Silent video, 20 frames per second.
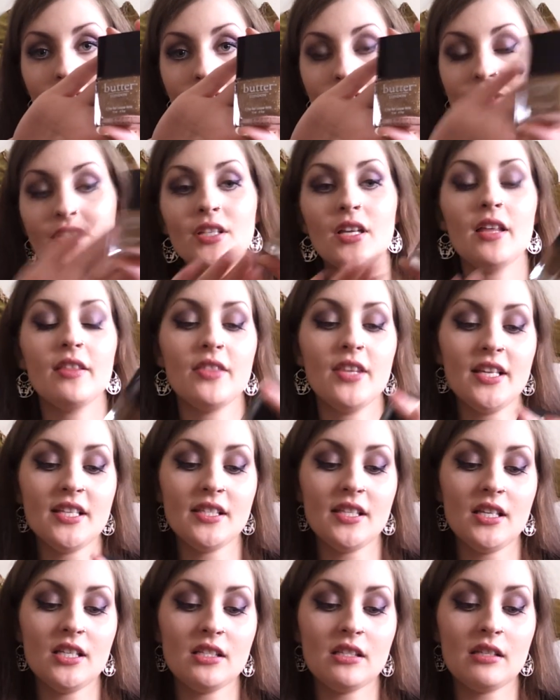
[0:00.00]
Just,
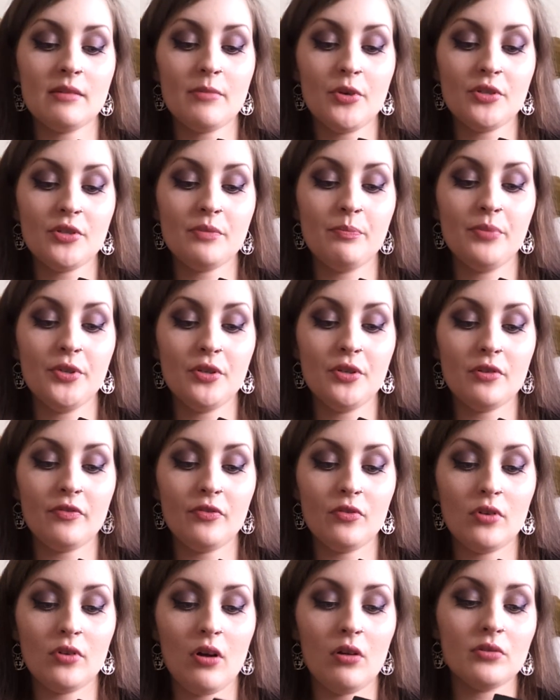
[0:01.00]
this is the most
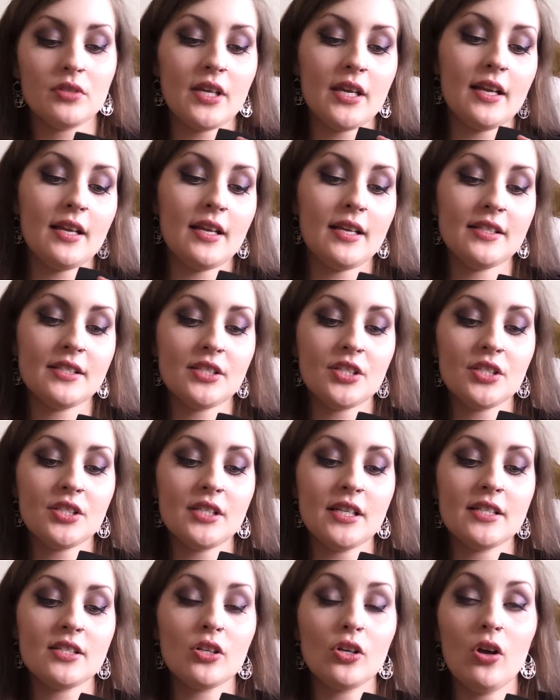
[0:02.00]
beautiful gold.
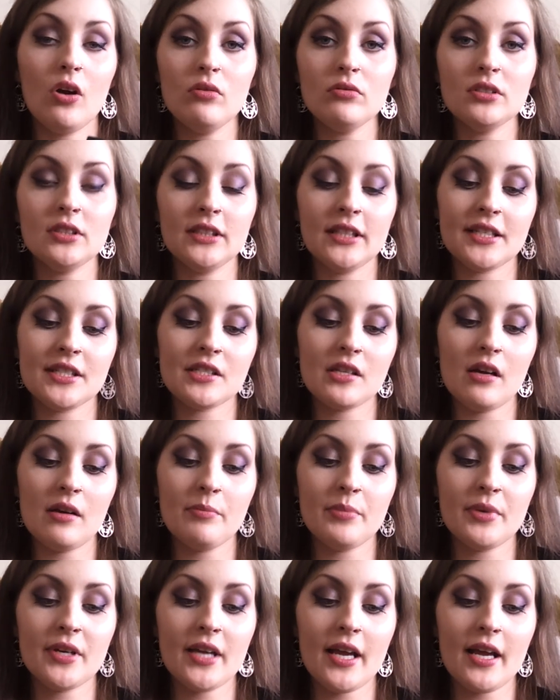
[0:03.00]
It's a gold
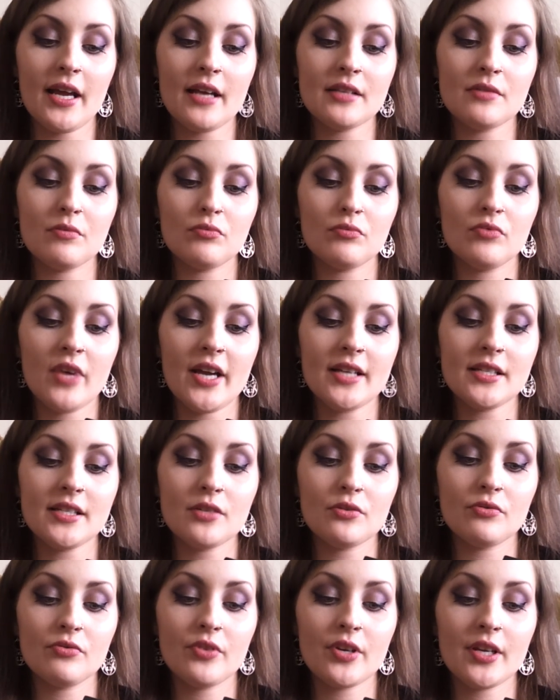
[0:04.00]
glitter, but it has red
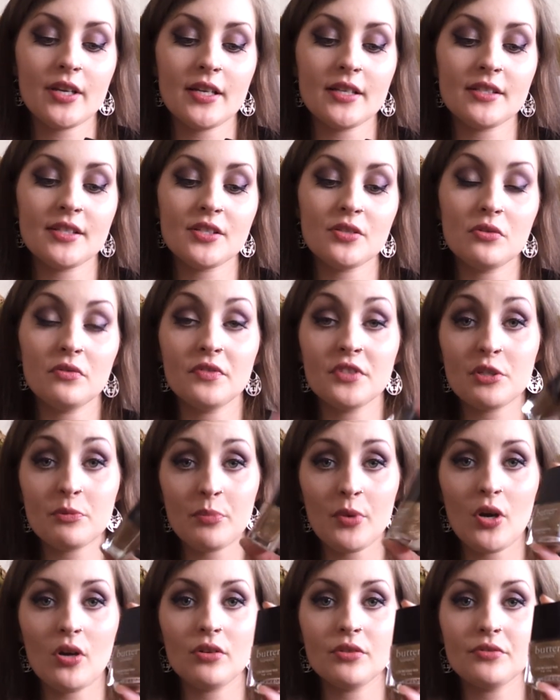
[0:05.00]
and green and silver
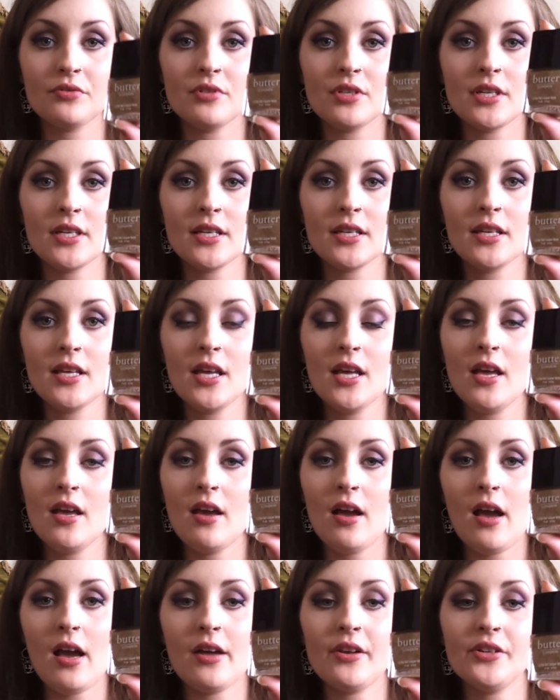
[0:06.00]
sparkles in it.
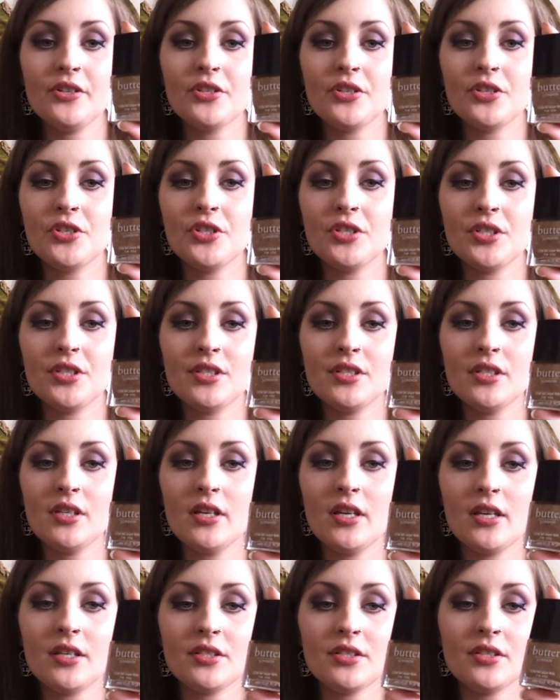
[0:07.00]
And
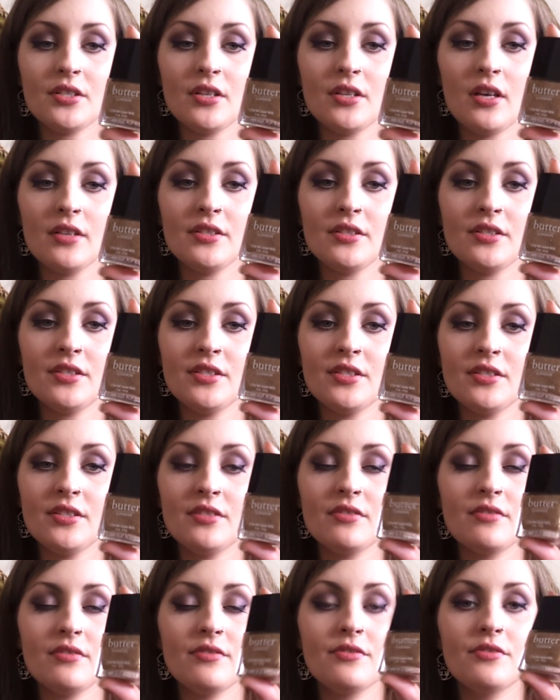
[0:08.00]
it's
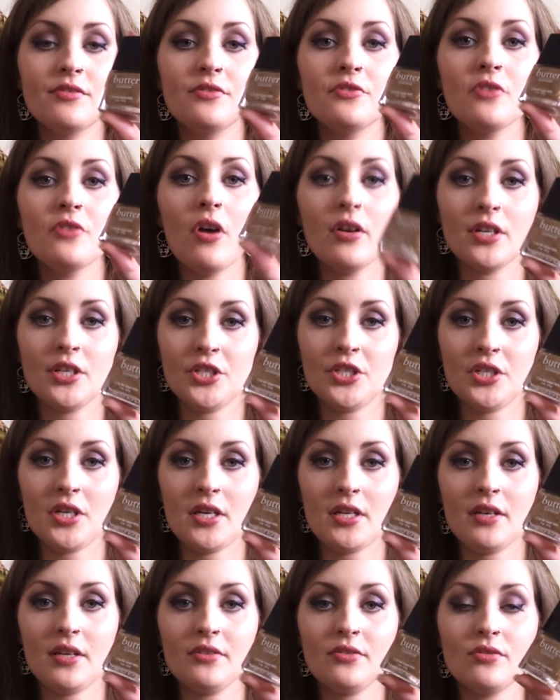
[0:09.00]

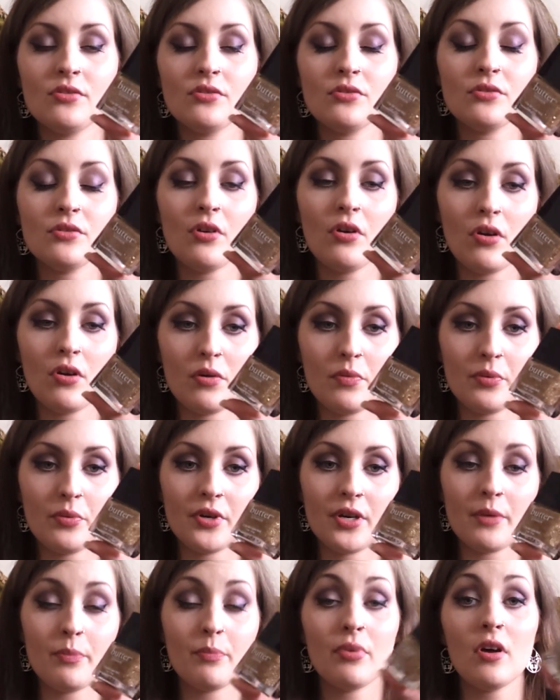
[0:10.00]
astonishing. It's so
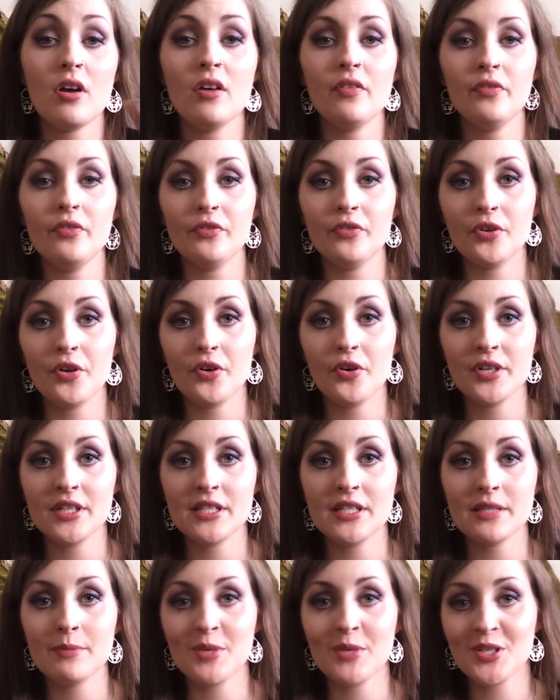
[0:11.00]
pretty, perfect for
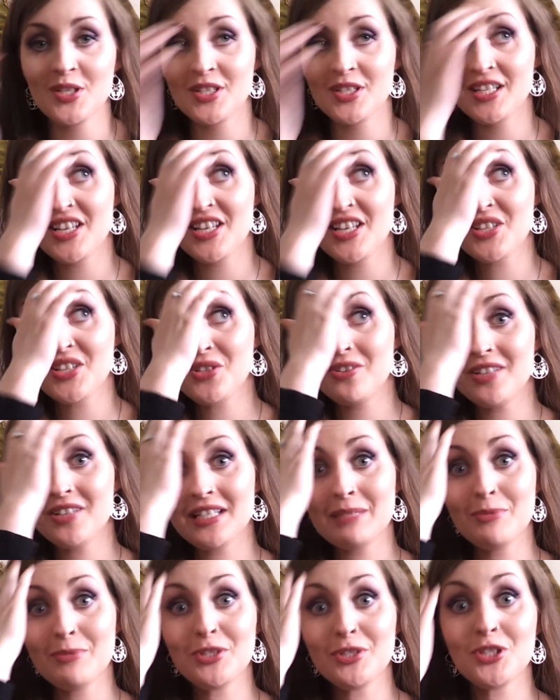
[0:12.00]
Christmas, because it is
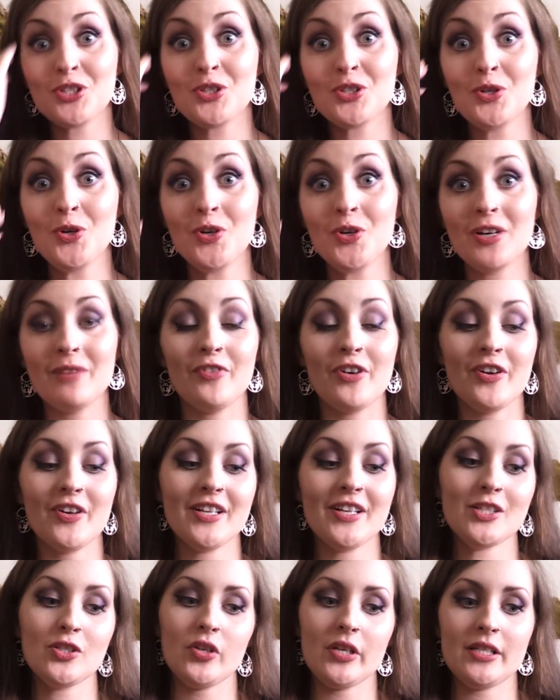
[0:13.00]
Christmas soon. I'm very
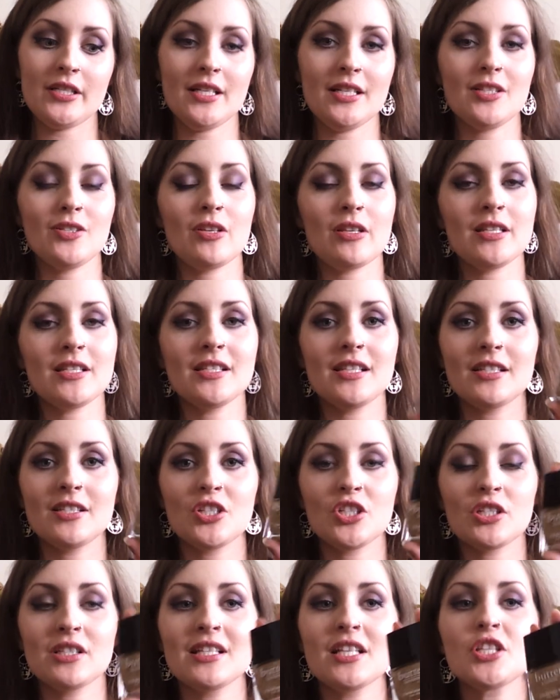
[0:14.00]
excited. So this is
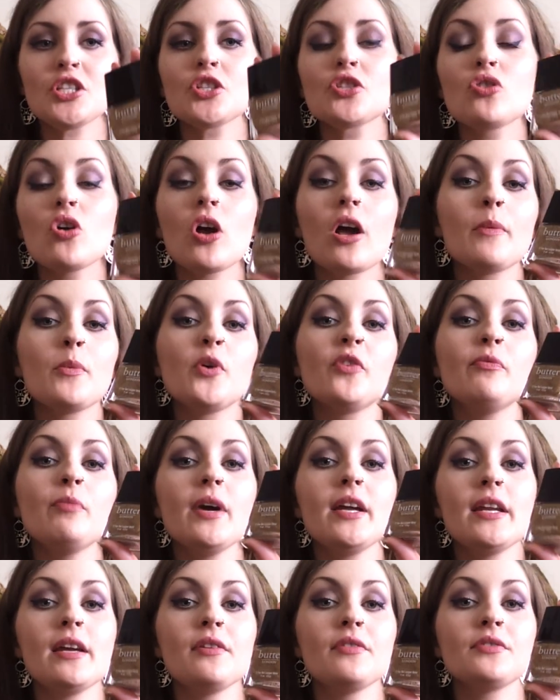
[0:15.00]
just, this has not come off
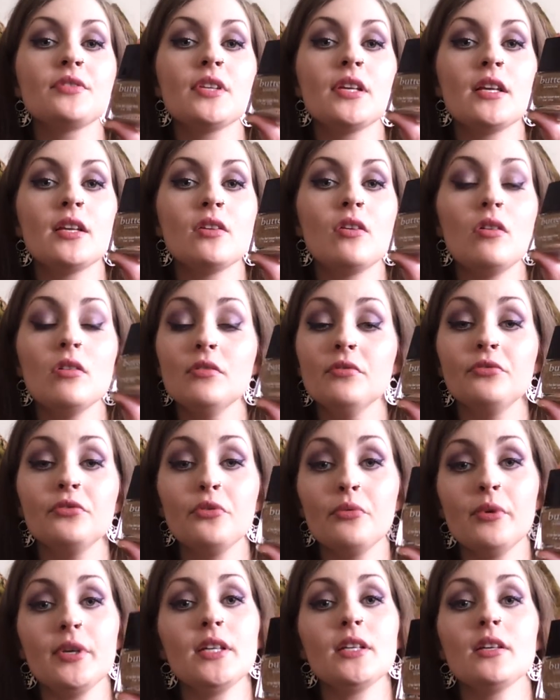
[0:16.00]
my nails in over
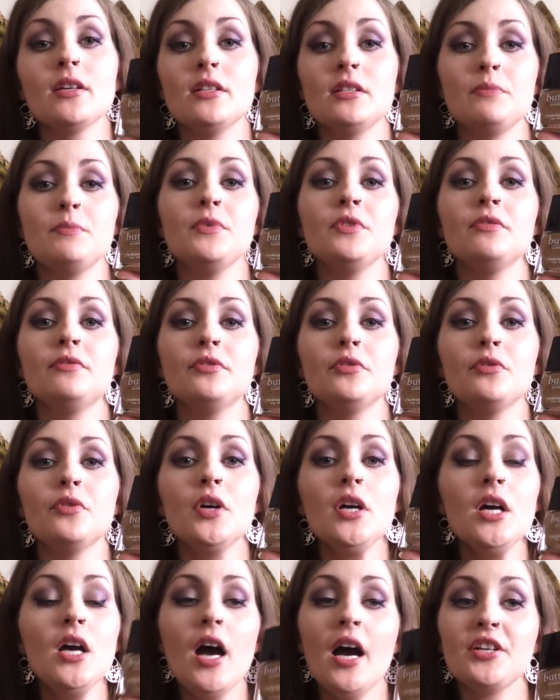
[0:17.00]
a week. It's beautiful.
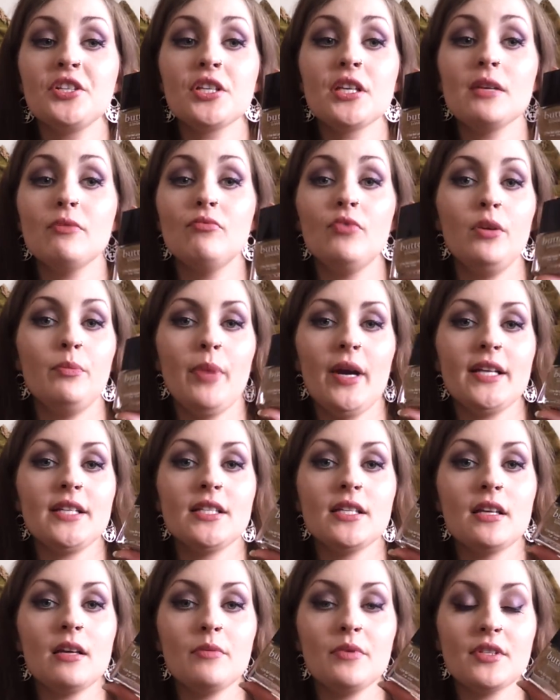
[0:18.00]
I just keep
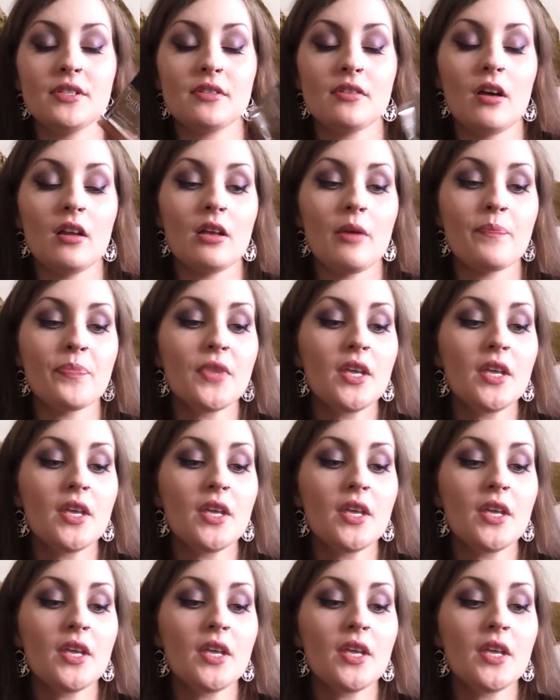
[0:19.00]
repainting it with this color.